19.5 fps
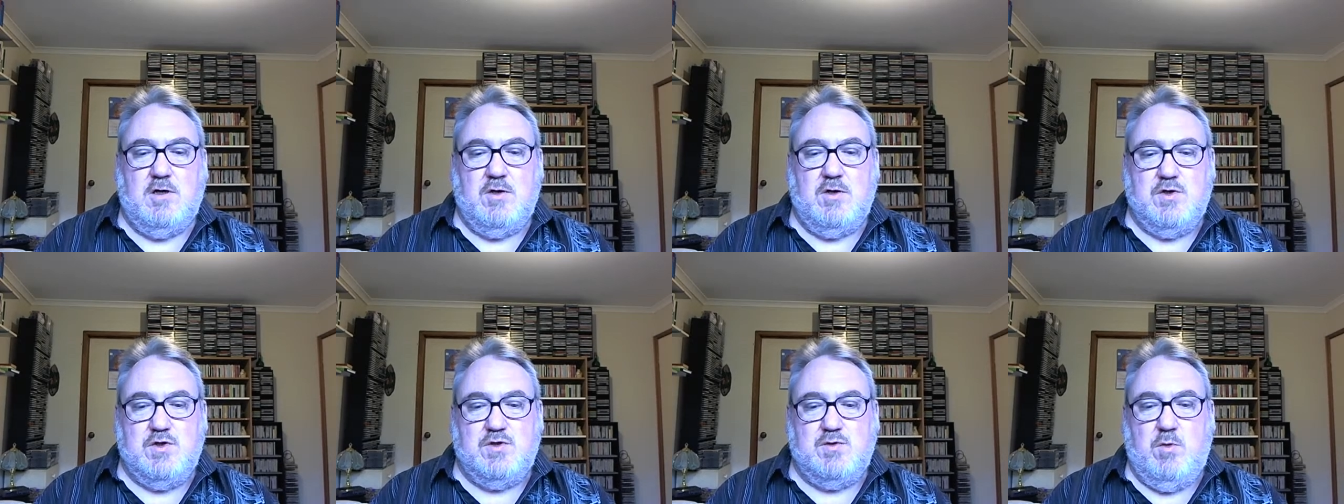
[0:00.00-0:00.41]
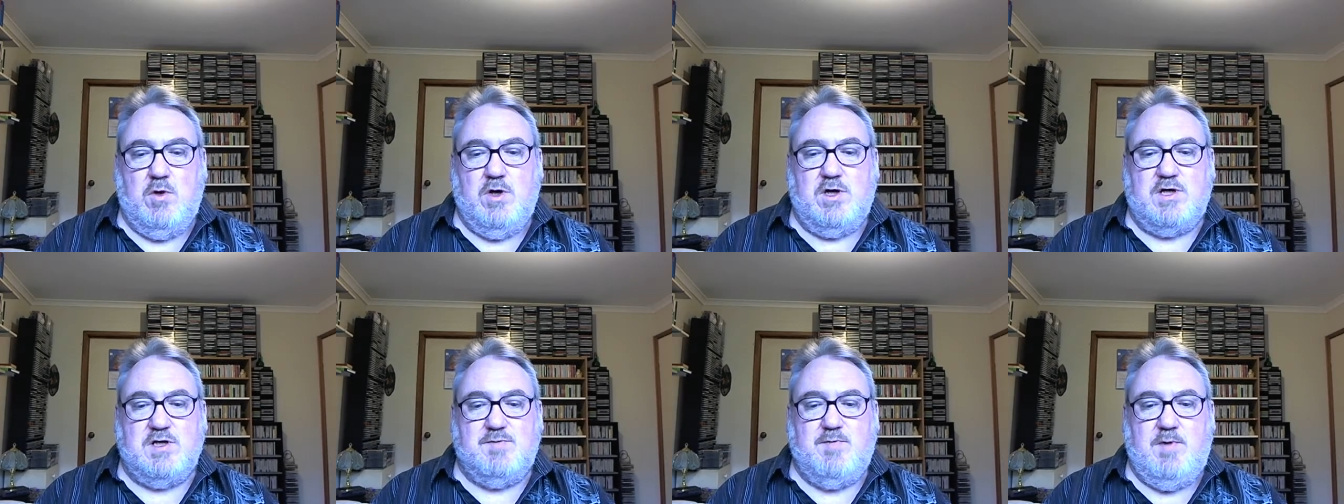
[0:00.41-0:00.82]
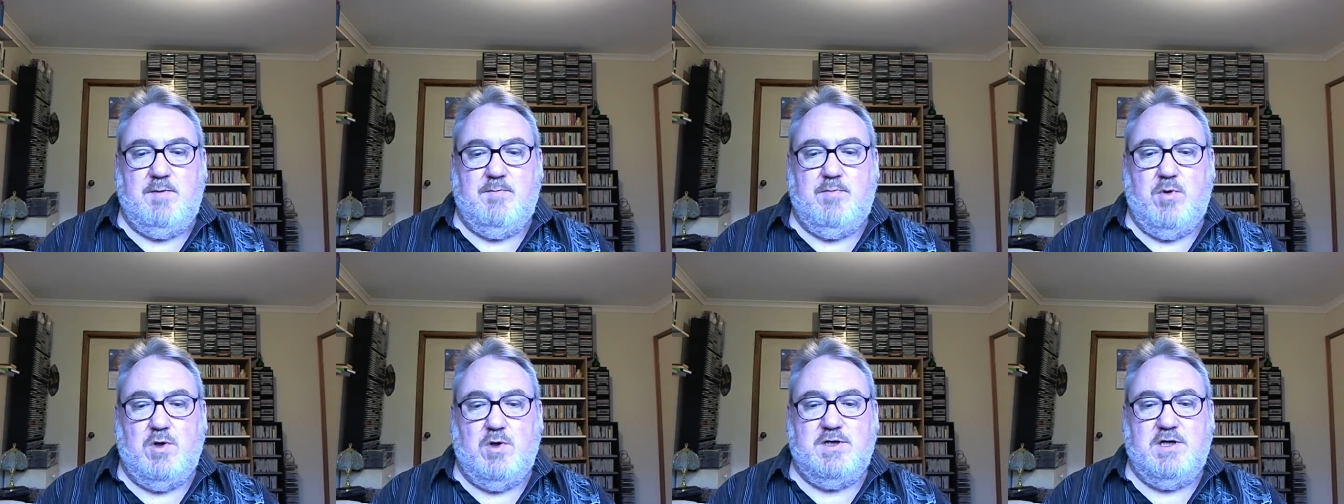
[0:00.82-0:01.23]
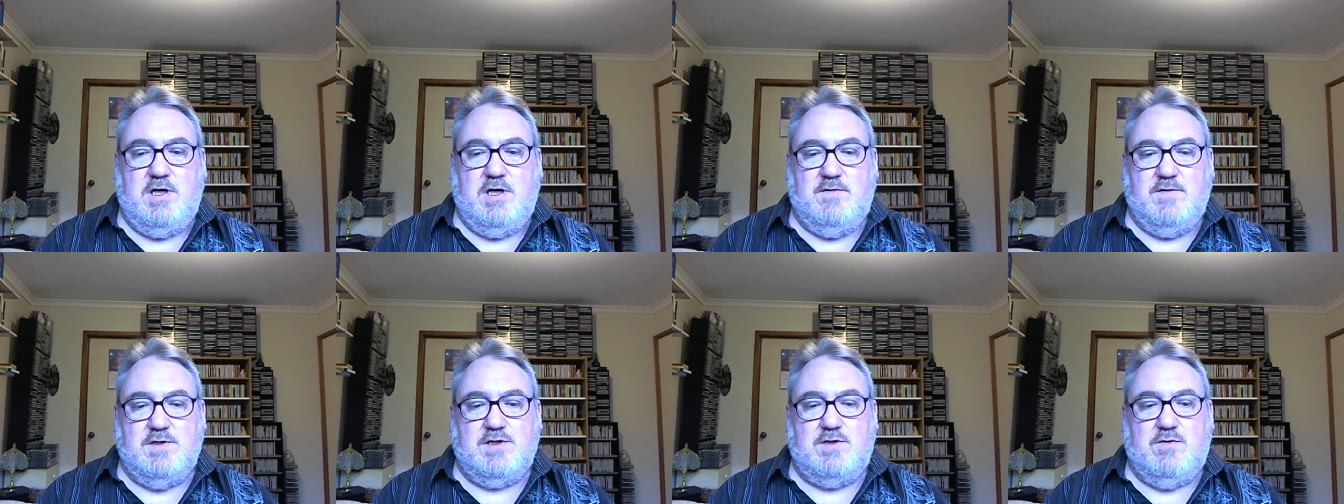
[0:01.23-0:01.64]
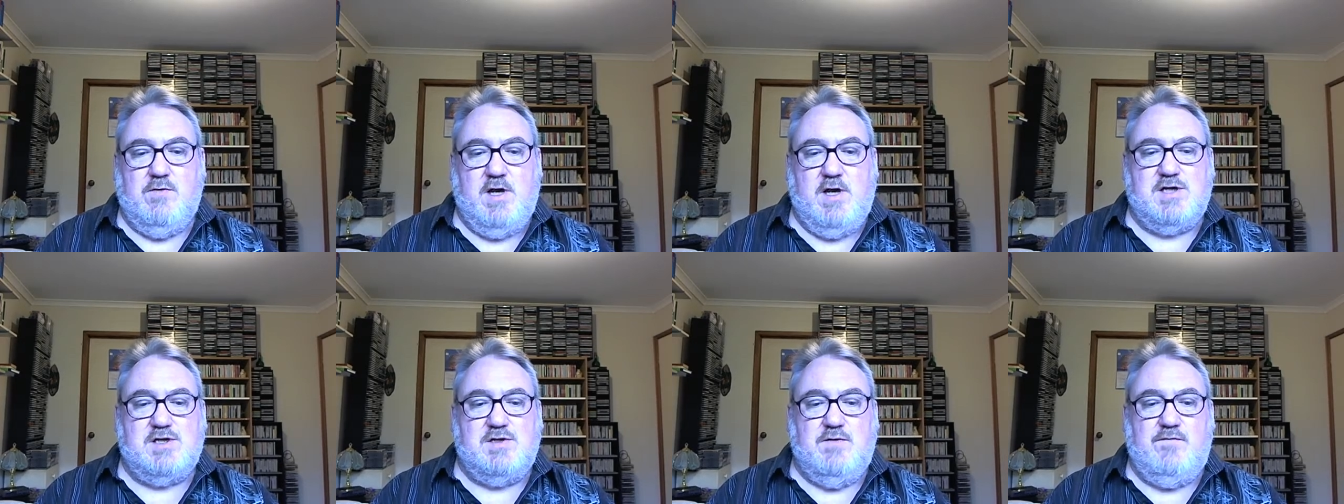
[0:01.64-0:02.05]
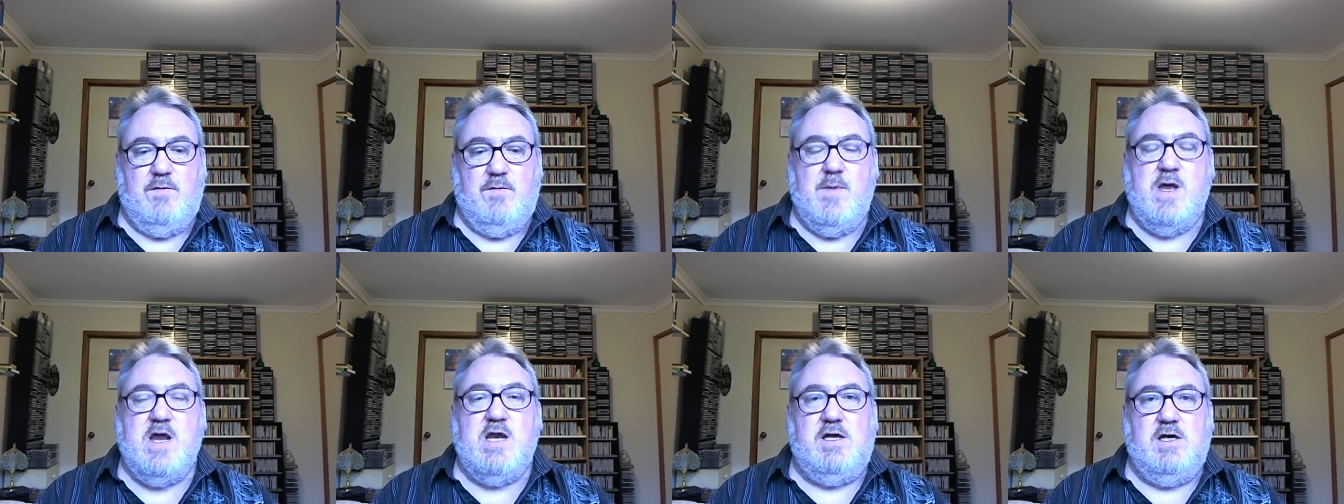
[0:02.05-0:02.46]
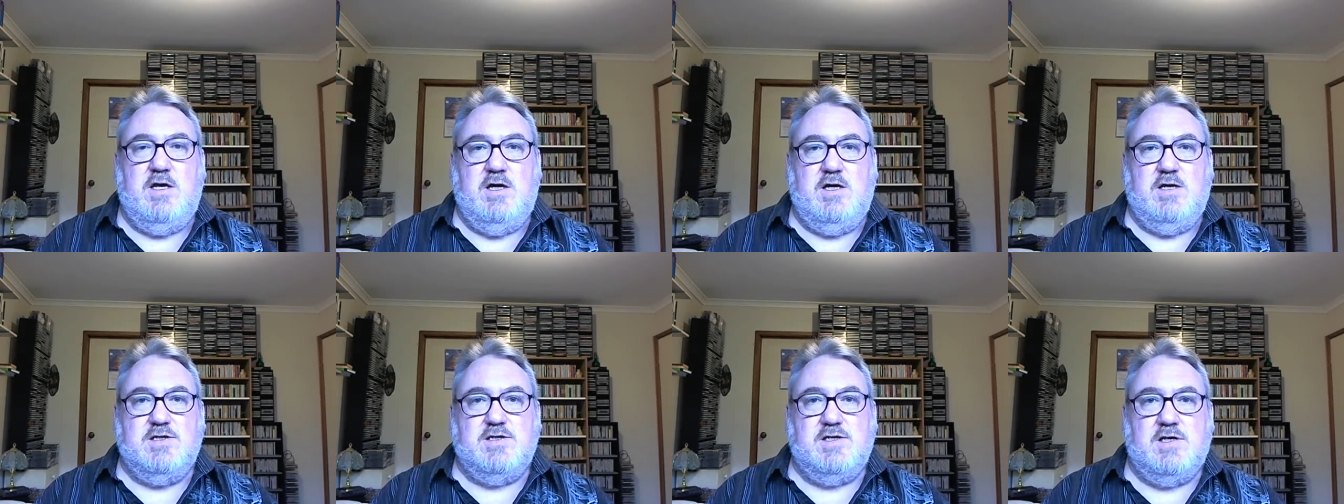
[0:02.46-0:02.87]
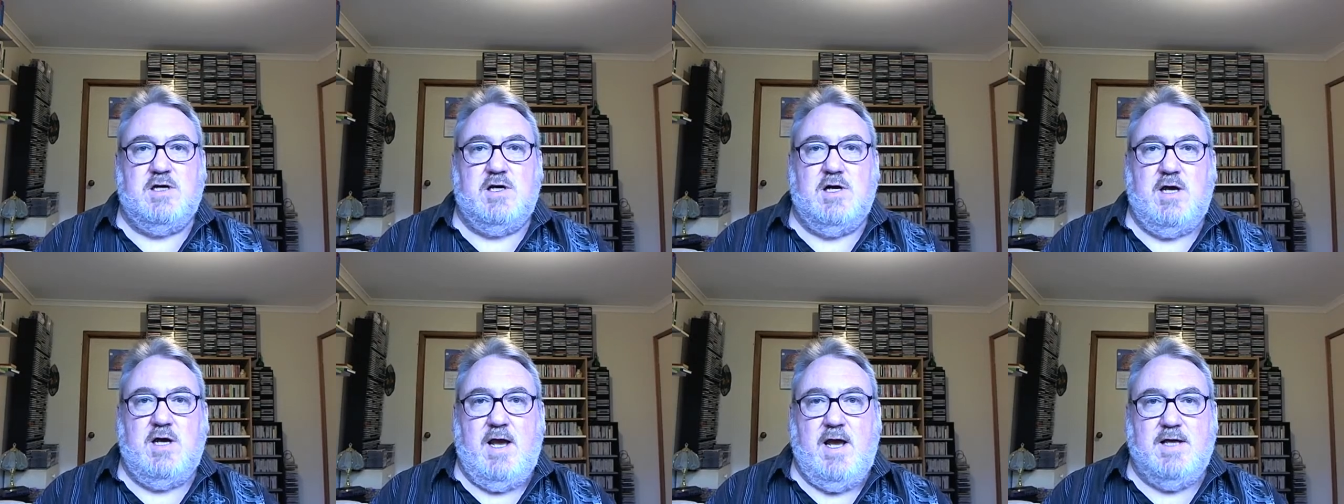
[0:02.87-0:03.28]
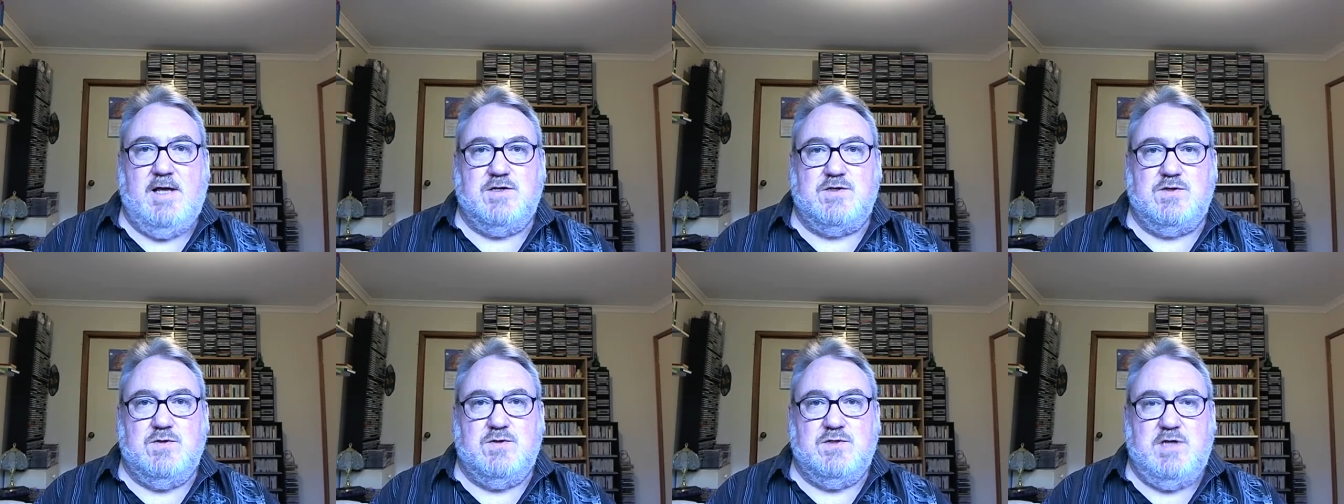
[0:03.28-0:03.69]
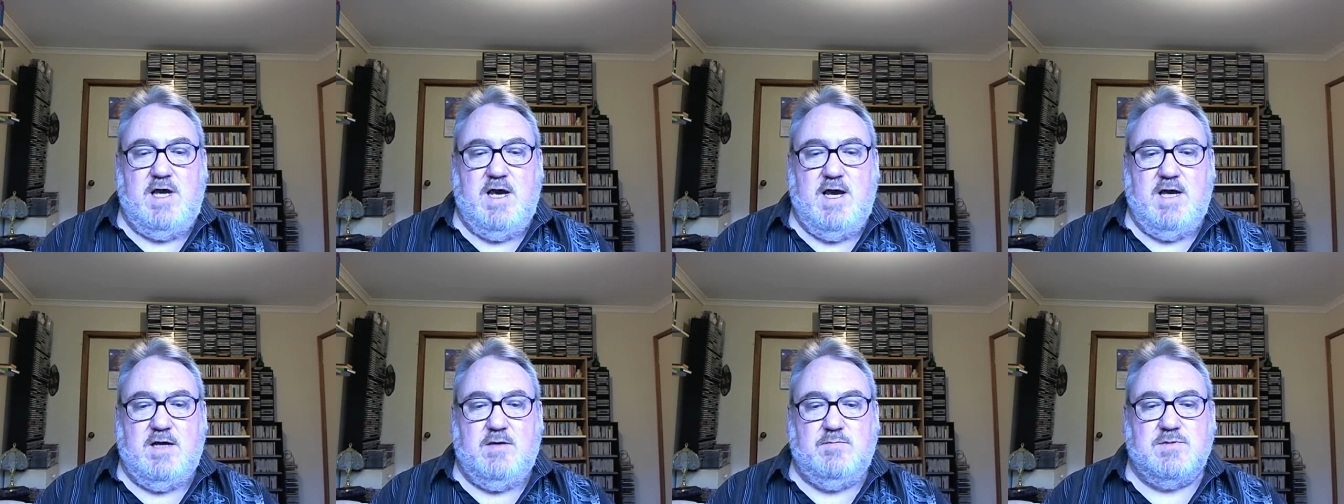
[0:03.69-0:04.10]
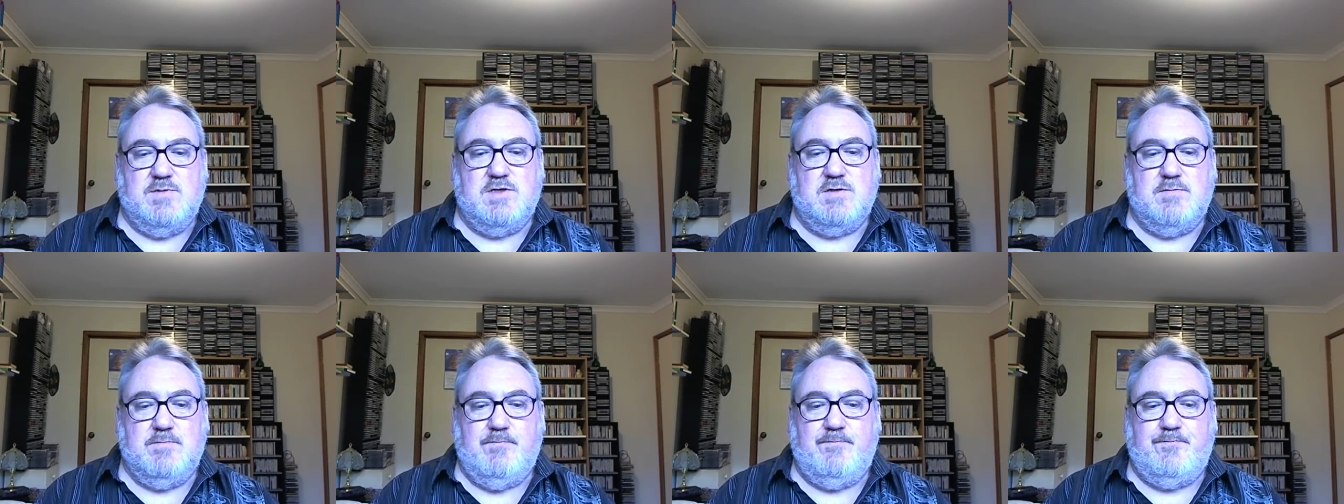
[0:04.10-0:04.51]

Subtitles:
whose work has been pointing in this direction for many years, and Susie Adams.